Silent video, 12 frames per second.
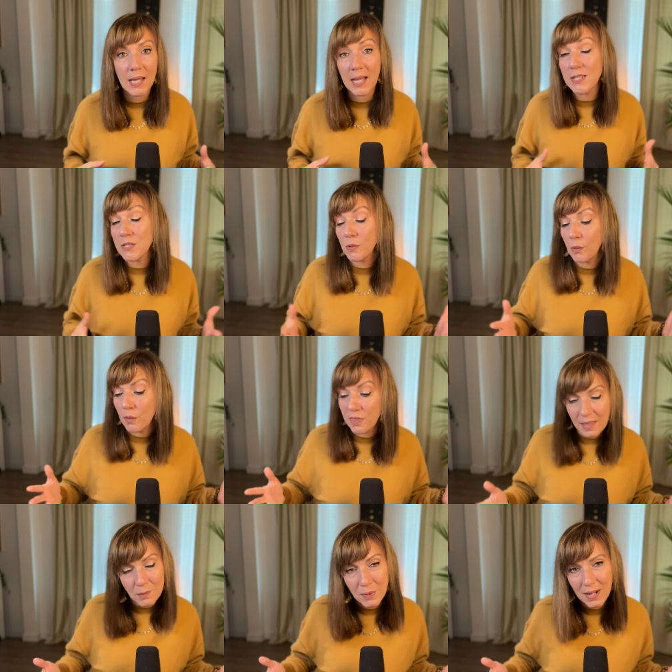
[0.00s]
And so
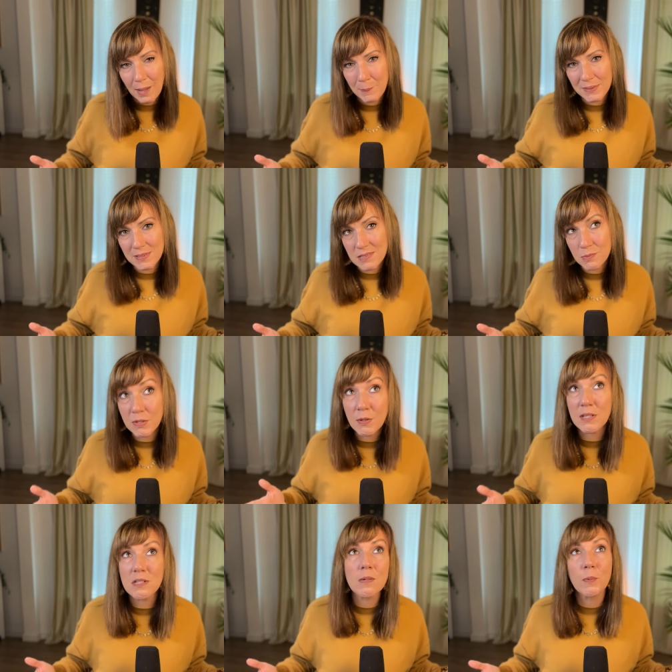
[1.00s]
then what happens when you
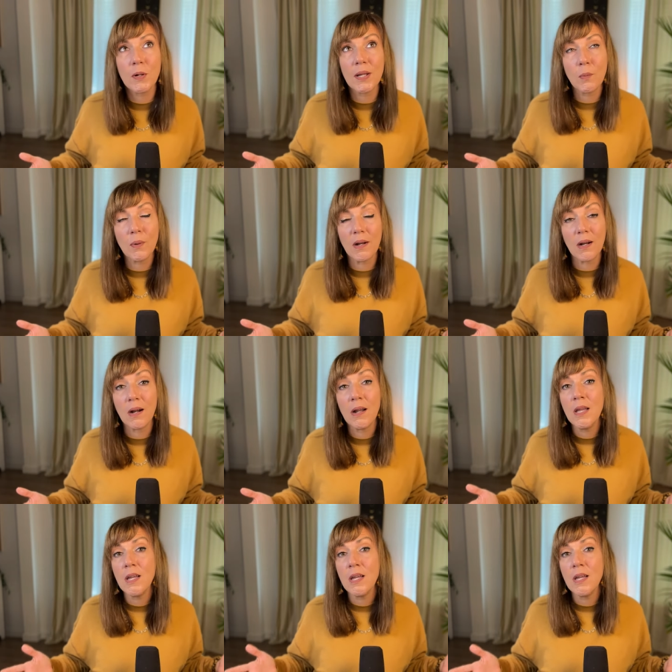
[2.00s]
get to the point where